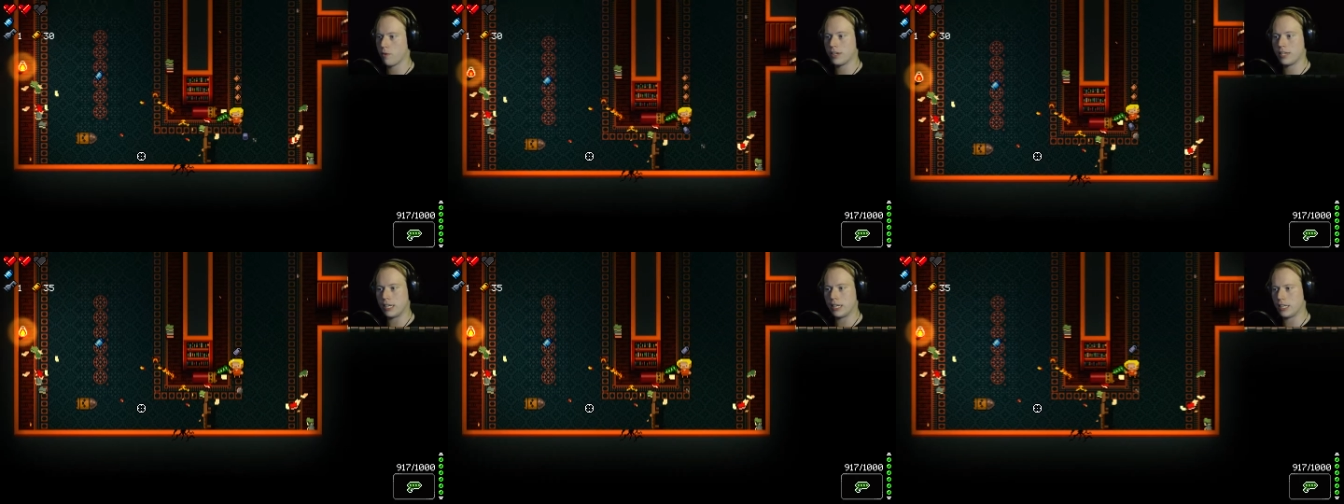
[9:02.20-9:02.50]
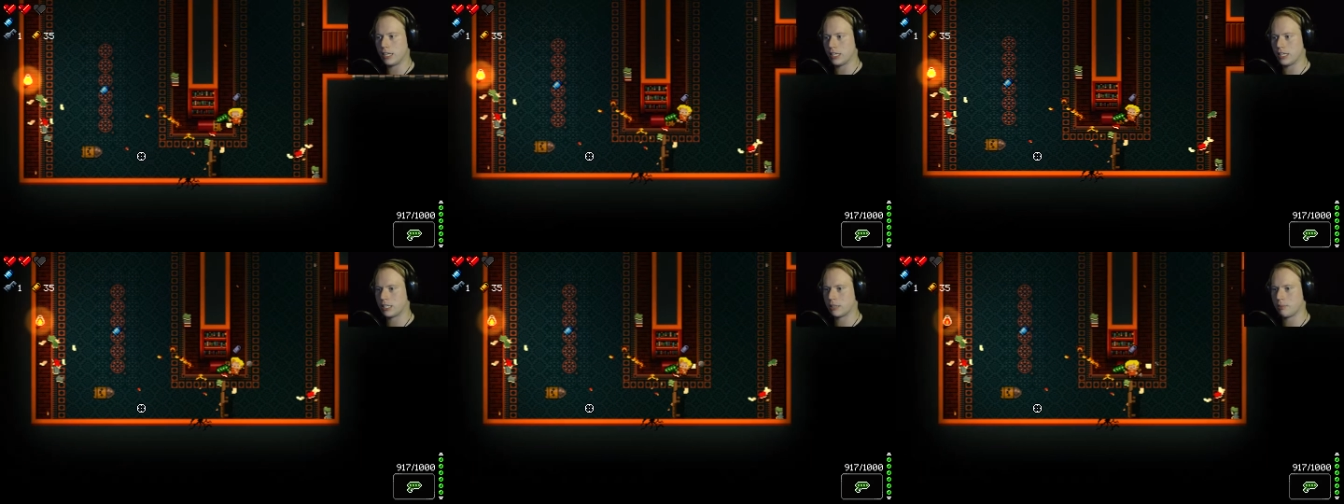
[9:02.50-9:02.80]
one
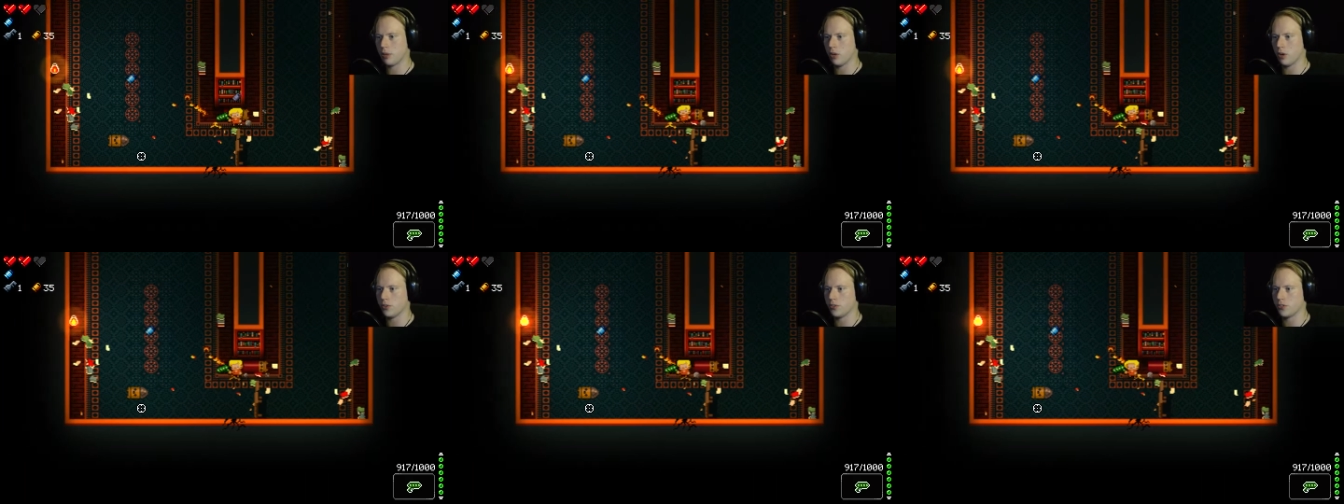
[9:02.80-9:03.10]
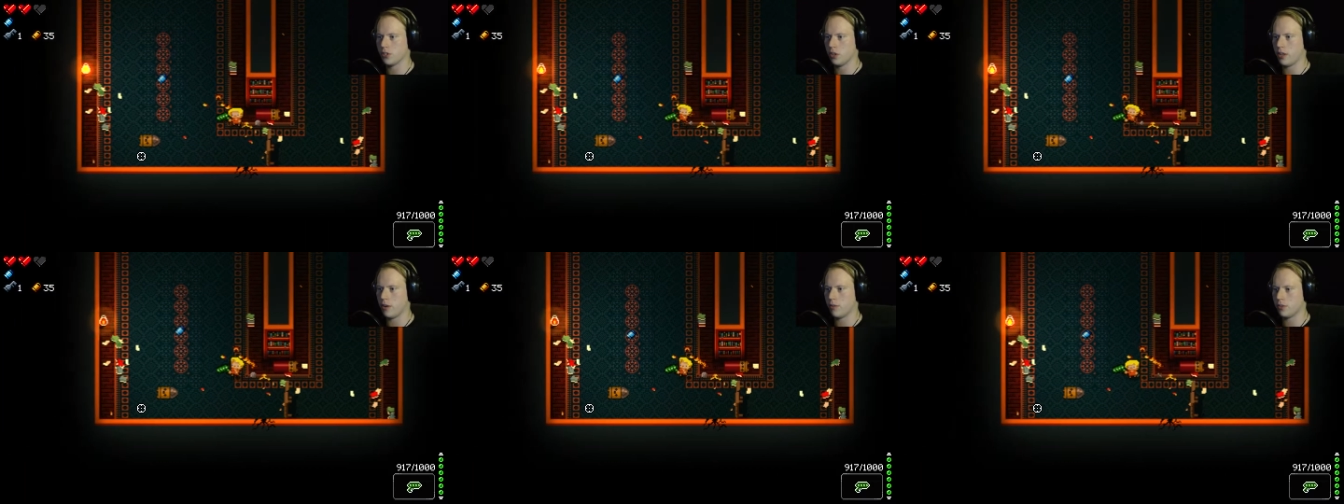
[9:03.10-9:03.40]
didn't explode,
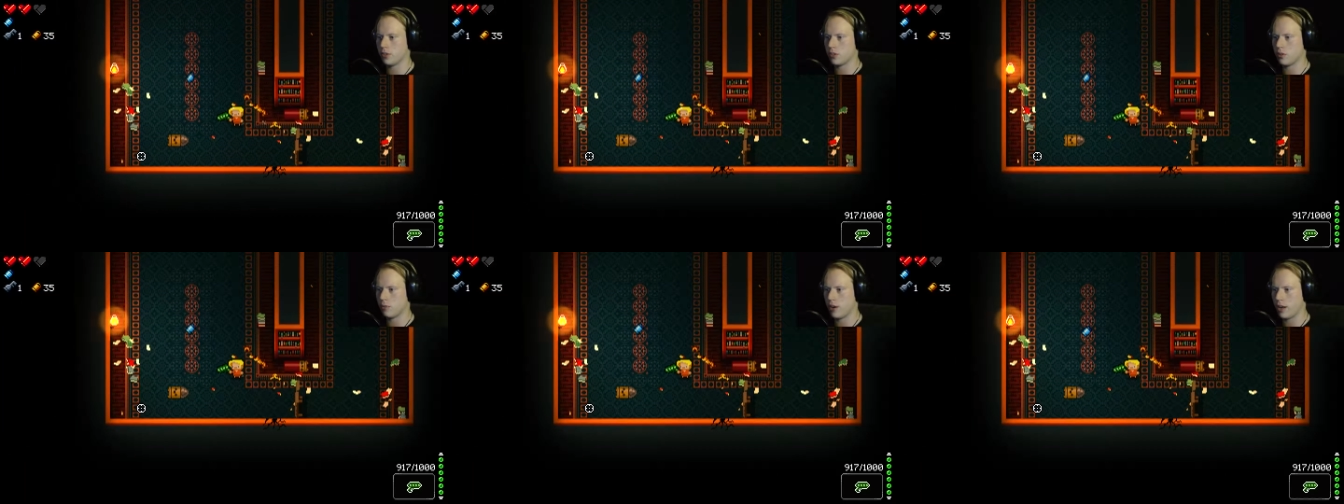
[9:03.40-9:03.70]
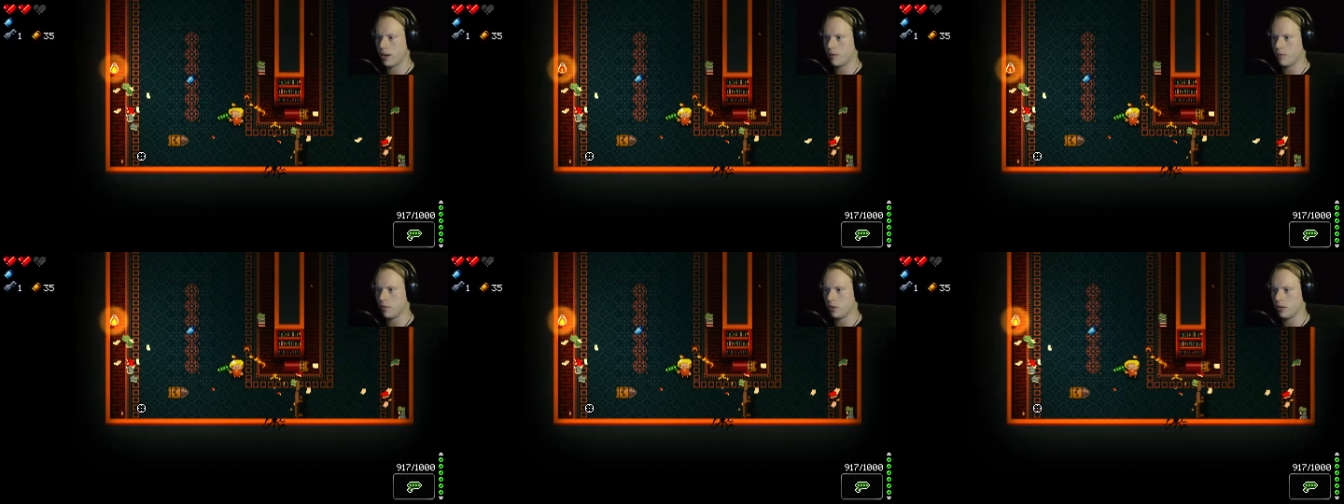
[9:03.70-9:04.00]
so that was a
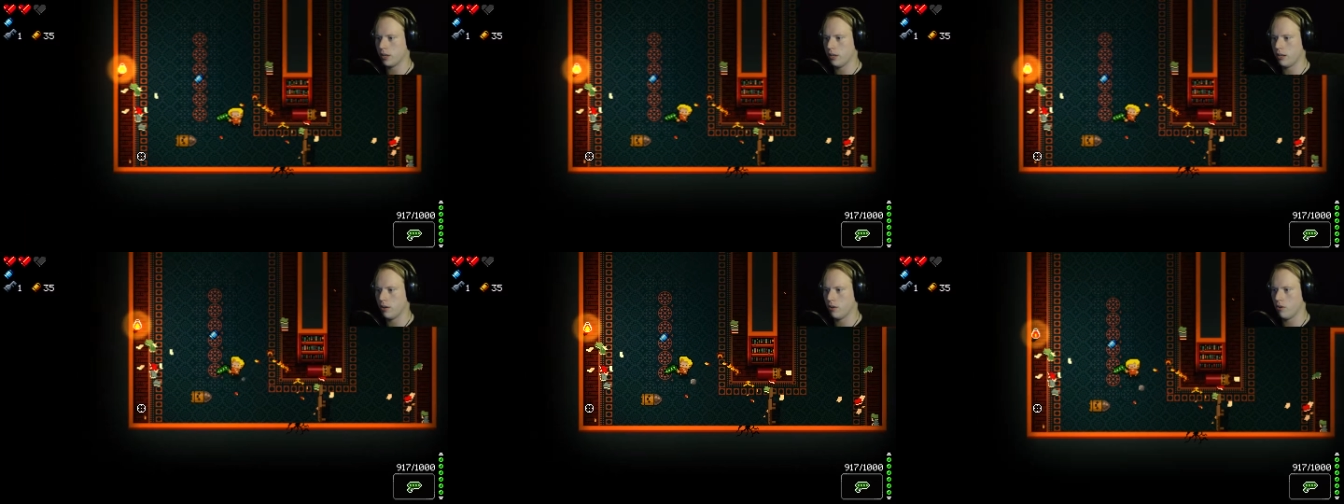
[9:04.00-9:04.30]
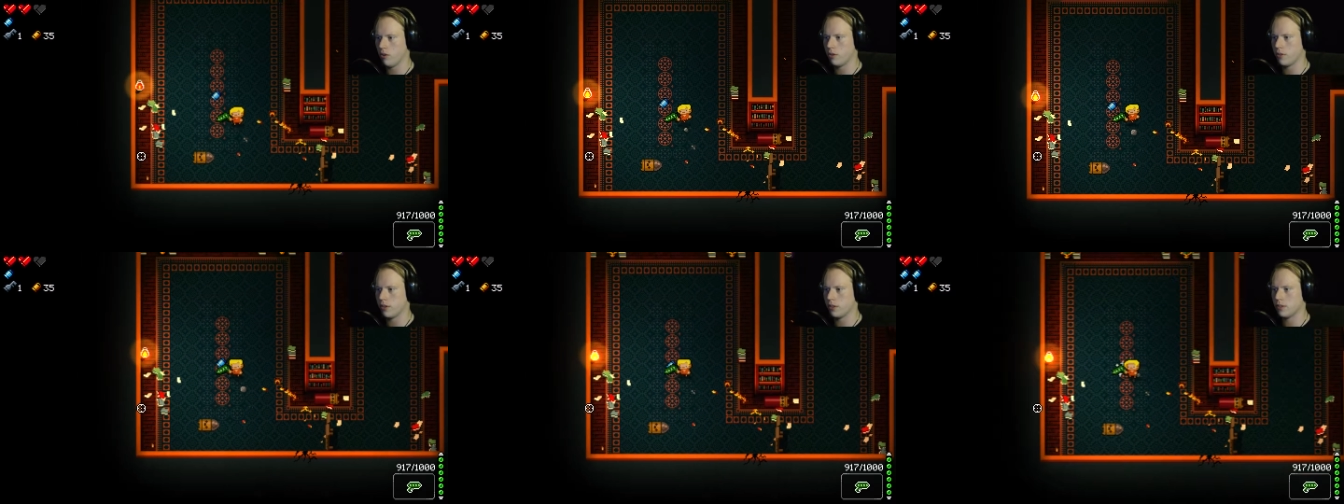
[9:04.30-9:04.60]
random one.
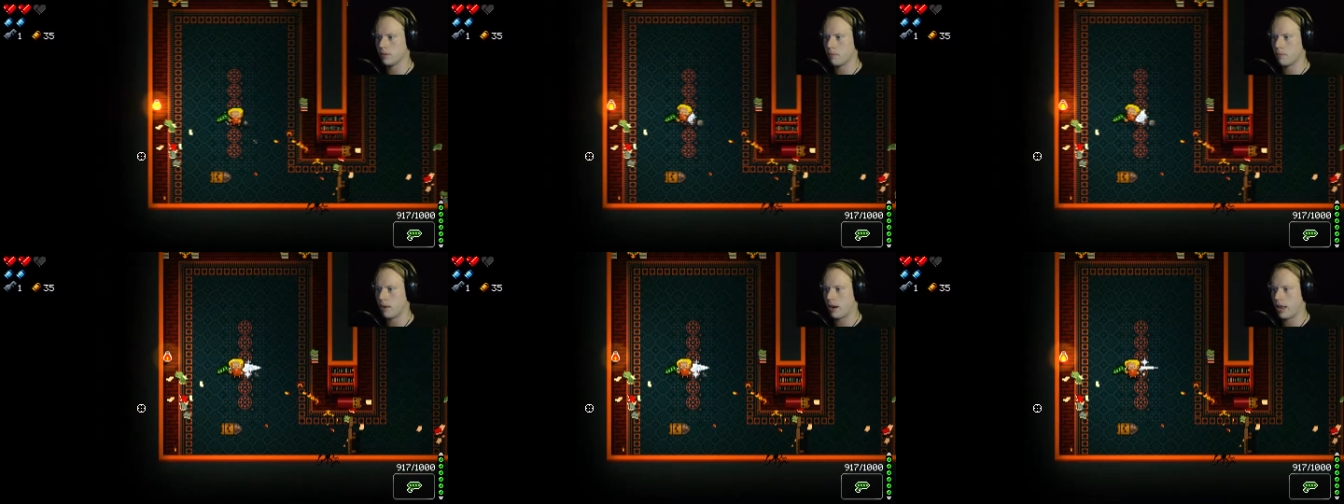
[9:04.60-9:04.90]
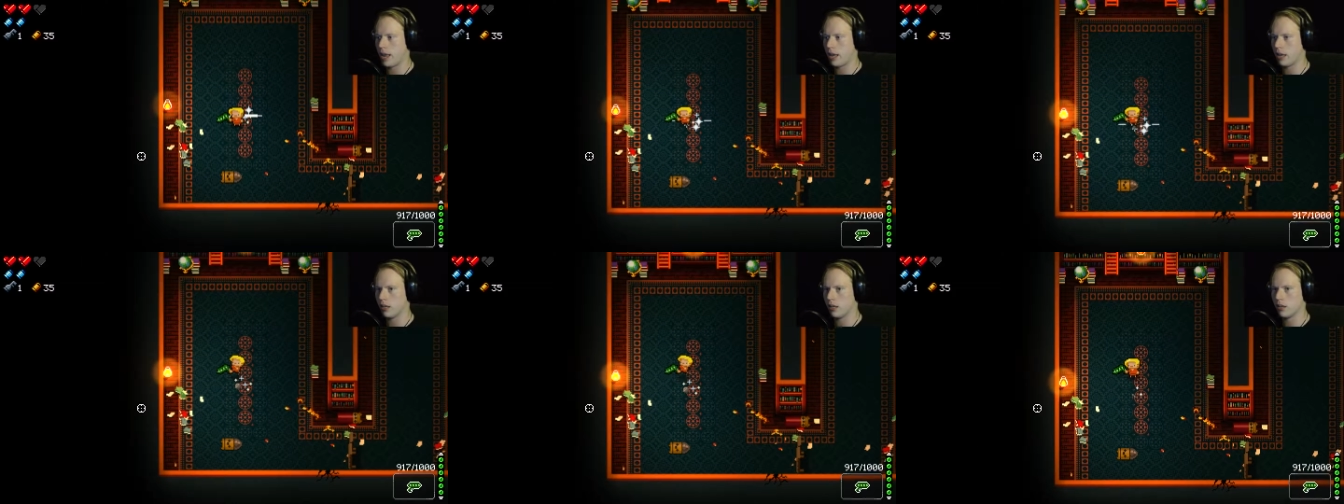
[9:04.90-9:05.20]
Hello, there's a
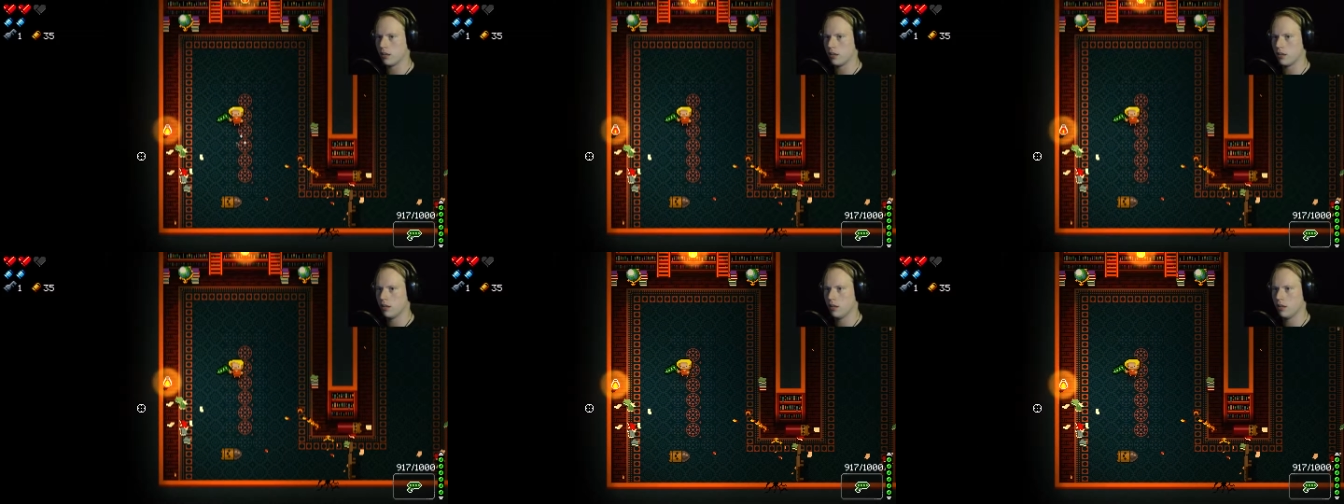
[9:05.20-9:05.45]
blank.